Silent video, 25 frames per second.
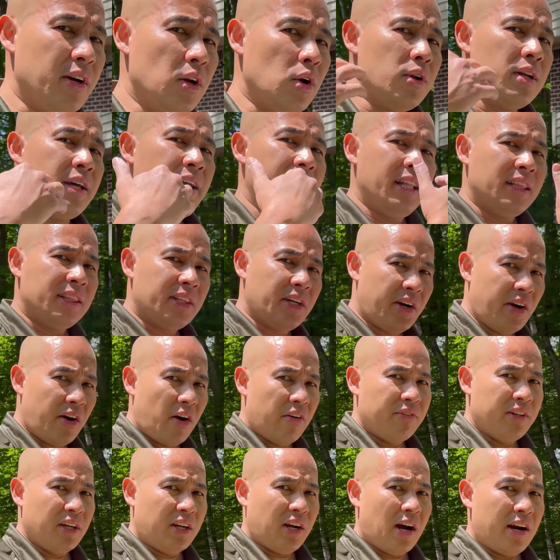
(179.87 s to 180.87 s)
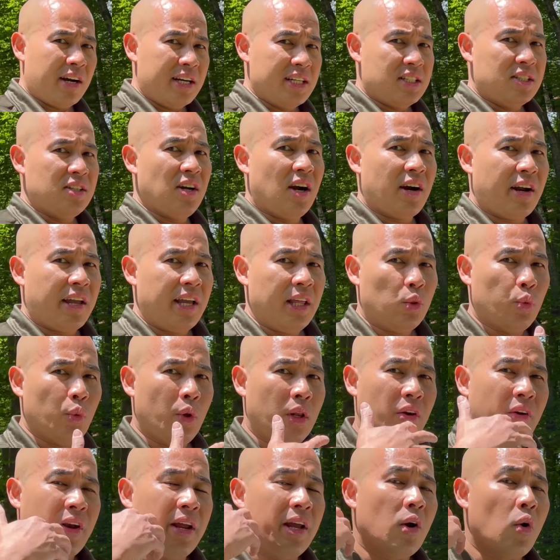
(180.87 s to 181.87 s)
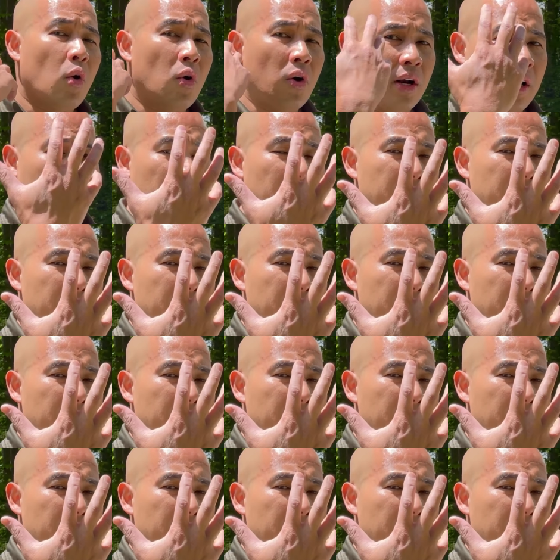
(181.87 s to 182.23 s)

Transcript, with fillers: though the interior of the car is dark, it will record